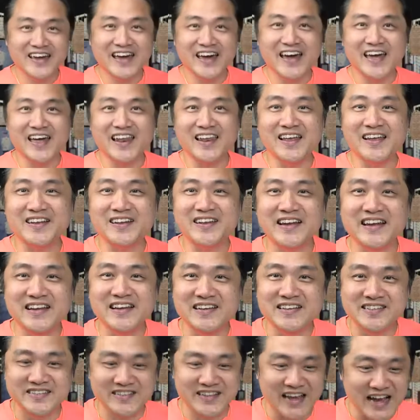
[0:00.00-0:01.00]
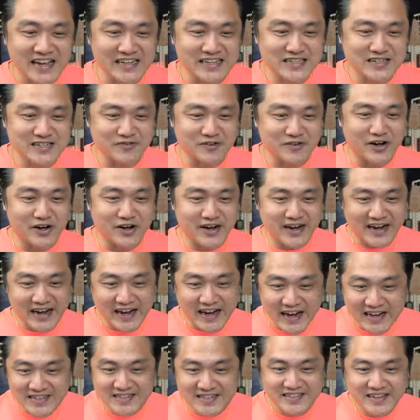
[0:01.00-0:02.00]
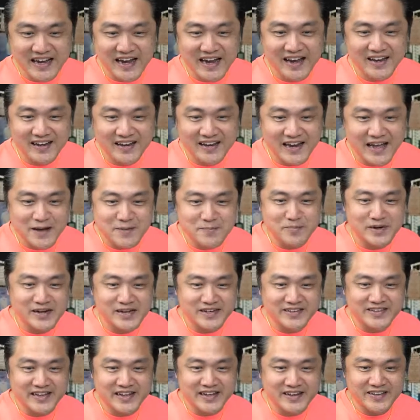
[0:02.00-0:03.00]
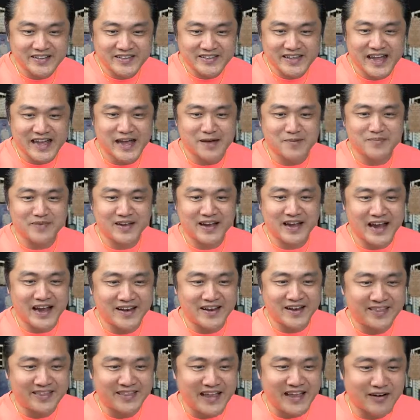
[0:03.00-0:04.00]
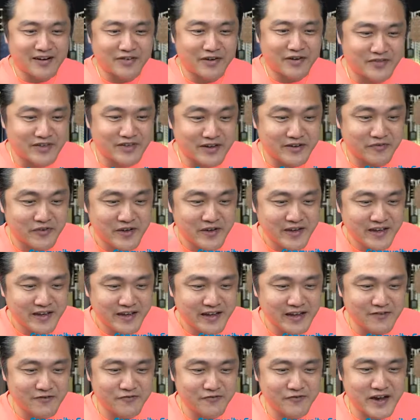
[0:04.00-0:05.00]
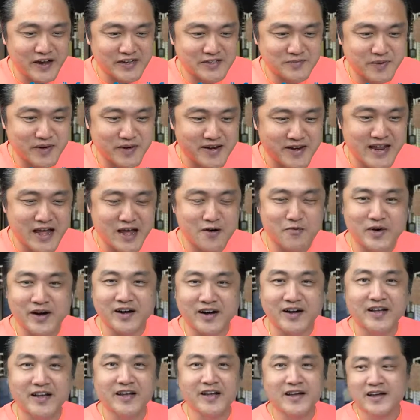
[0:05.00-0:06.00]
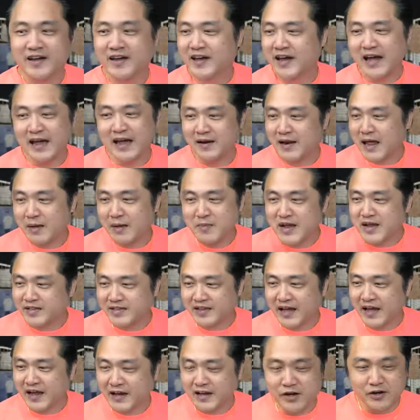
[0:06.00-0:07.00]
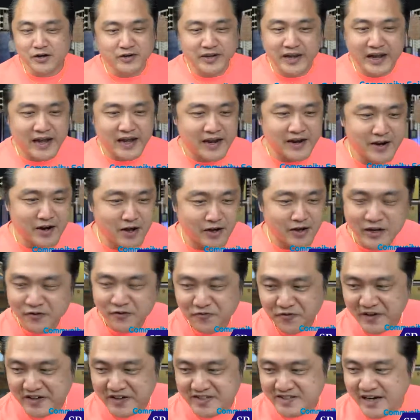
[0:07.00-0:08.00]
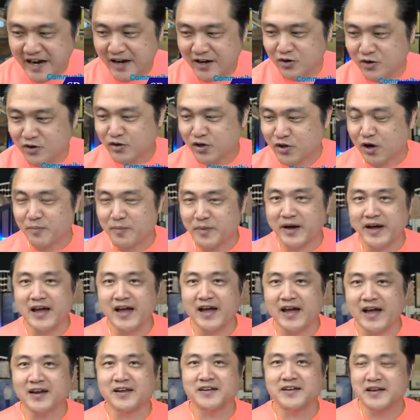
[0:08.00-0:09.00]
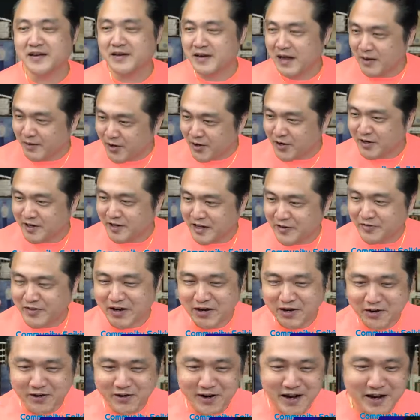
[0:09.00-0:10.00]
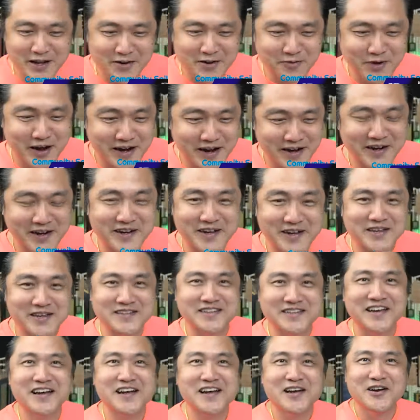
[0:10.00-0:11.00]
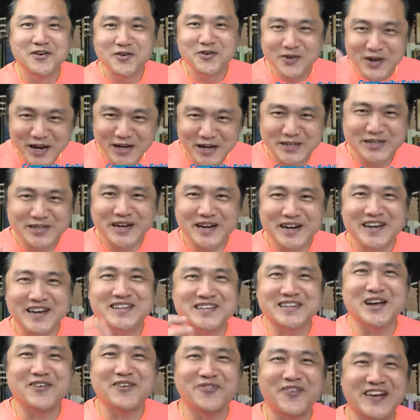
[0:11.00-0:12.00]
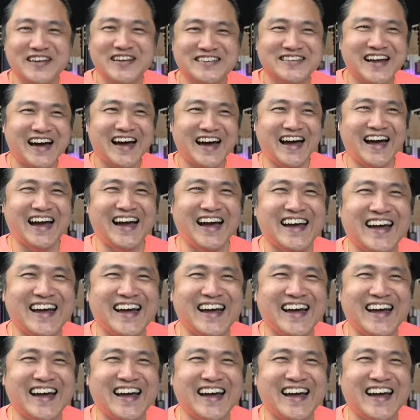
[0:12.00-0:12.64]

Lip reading: Aladdin stands for Asset Liability Debt and Derivative Investment Network. And let me tell you, they are not the first guy to talk about Aladdin. I've got to give the credit where it is. Richard is the first guy.